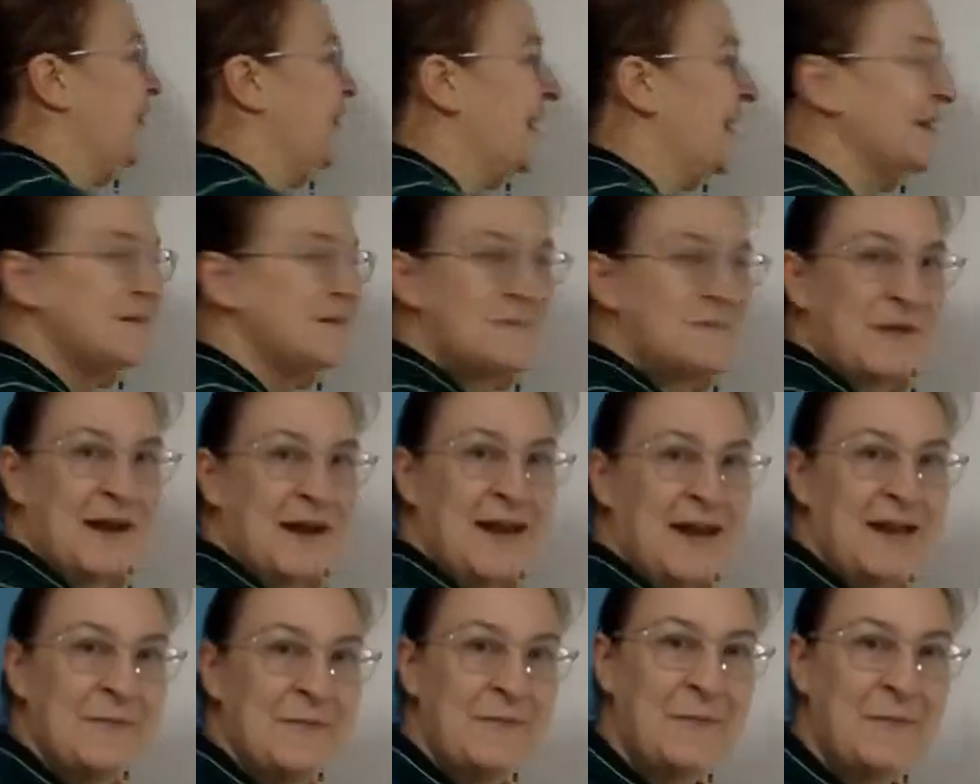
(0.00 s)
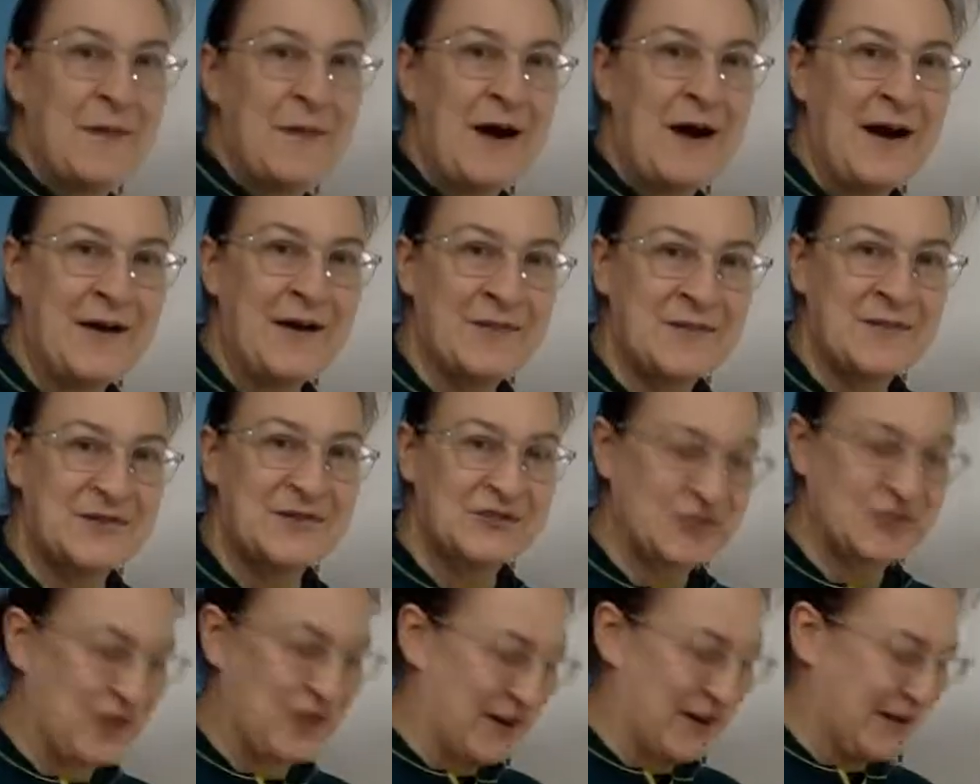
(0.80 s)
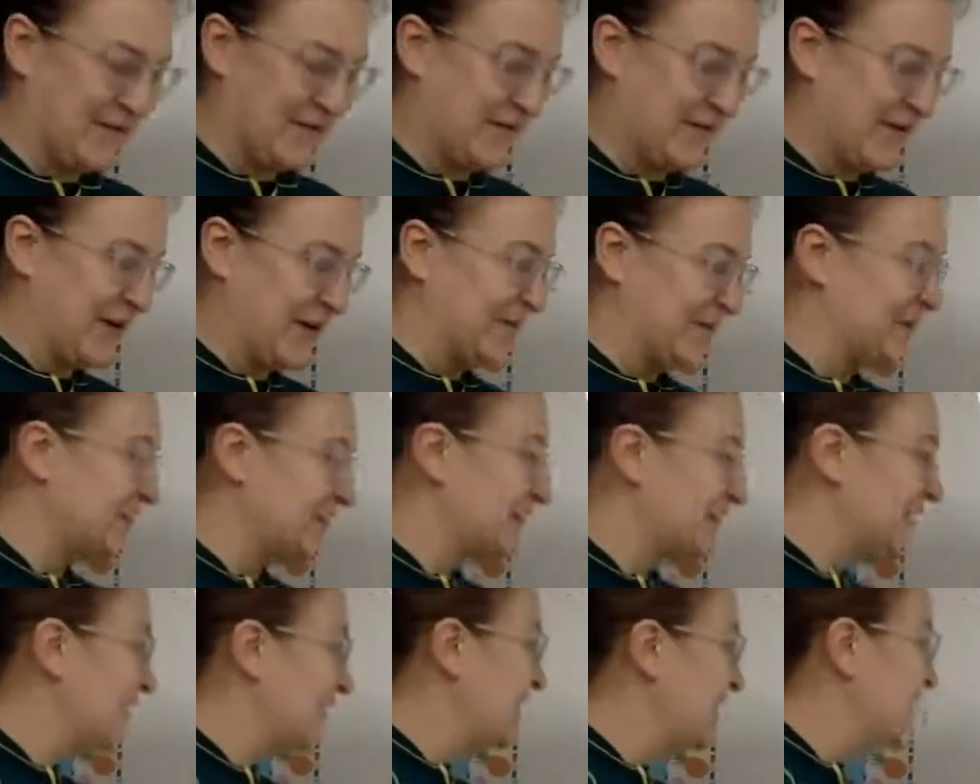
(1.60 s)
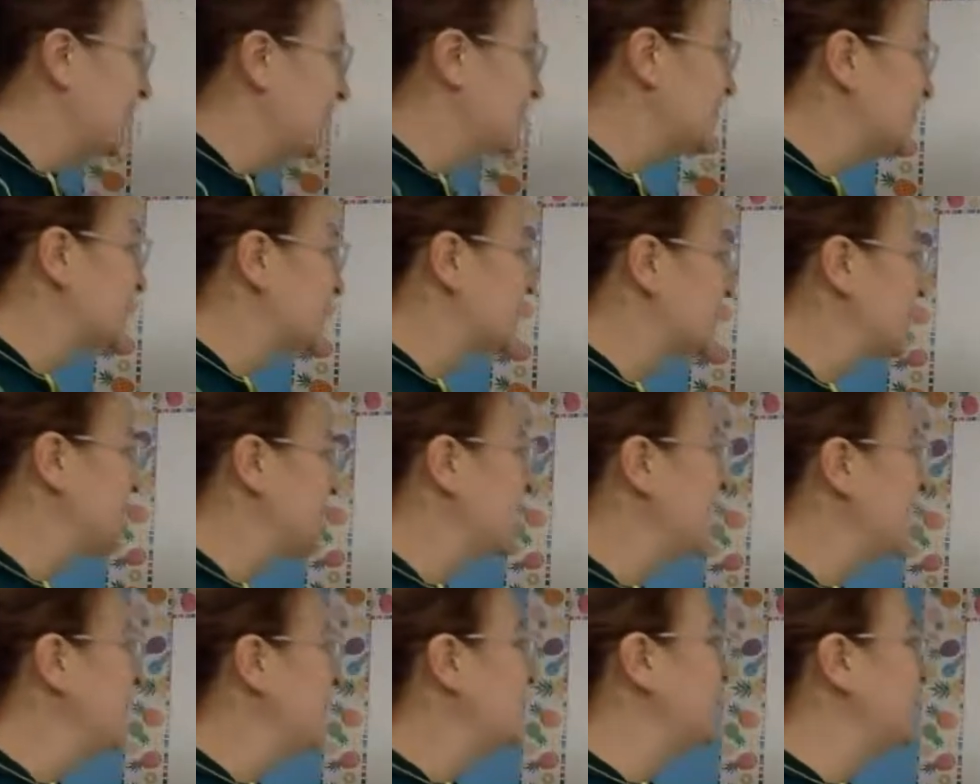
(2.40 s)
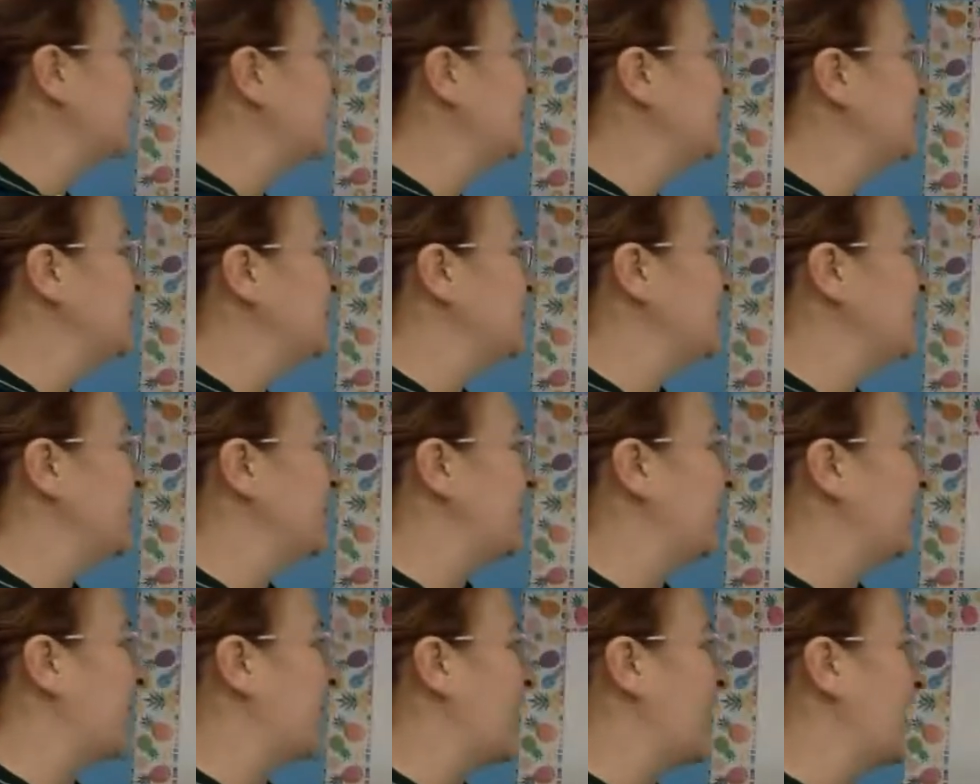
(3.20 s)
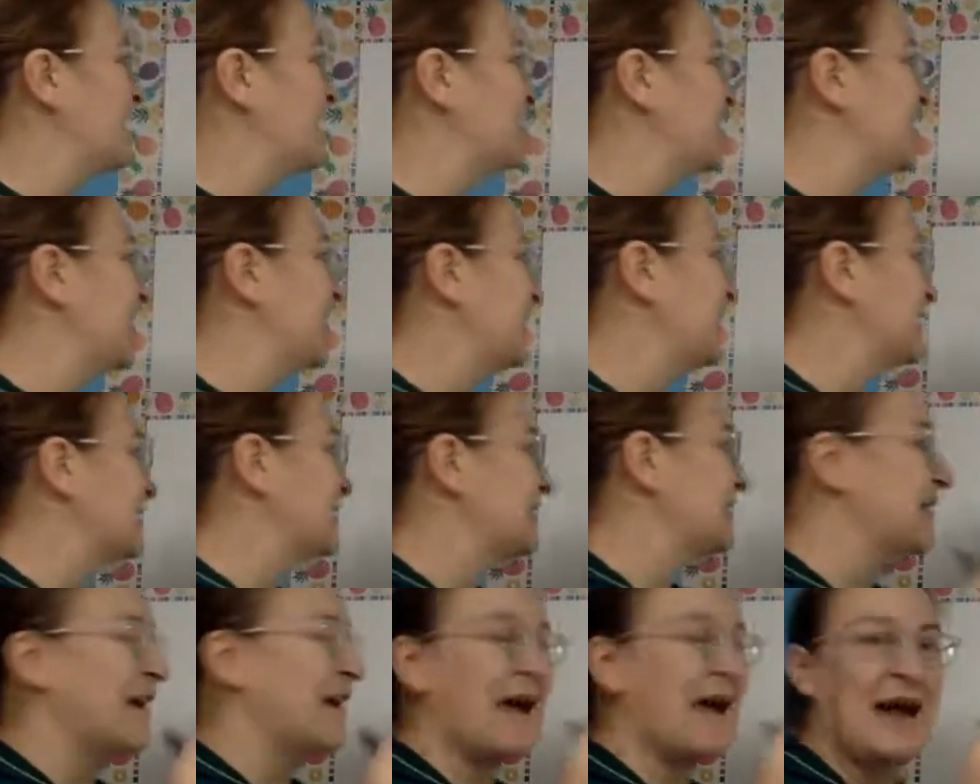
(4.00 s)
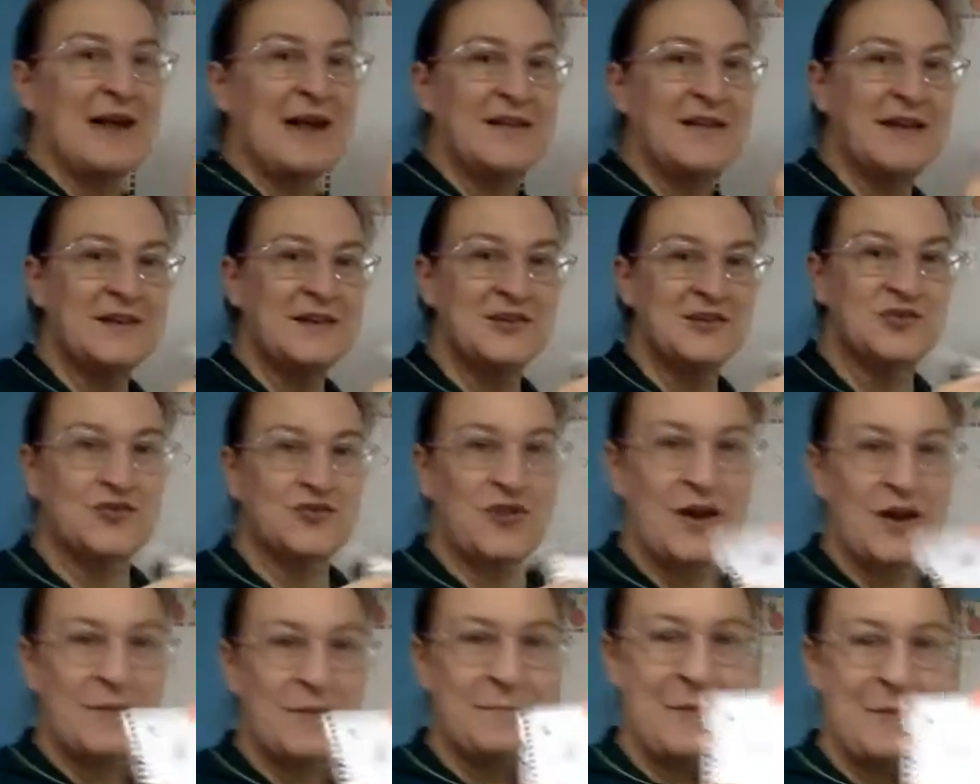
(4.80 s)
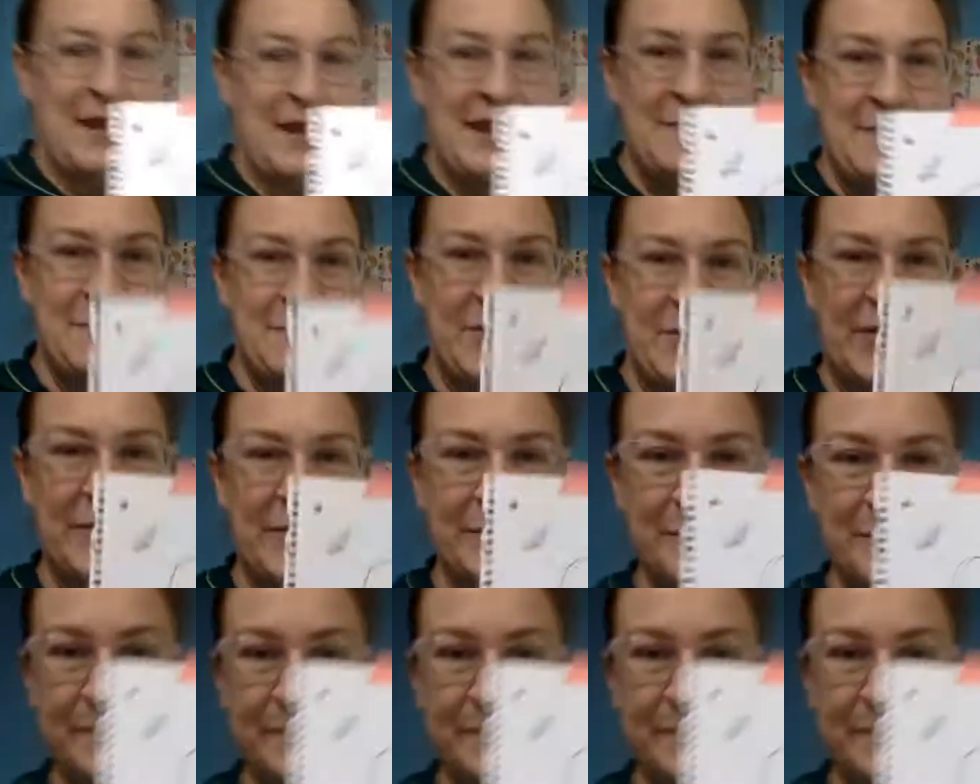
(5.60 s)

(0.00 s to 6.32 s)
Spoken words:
that's my hippopotamus drawing, friends. So sometimes when I'm doing a project, I like to draw on paper.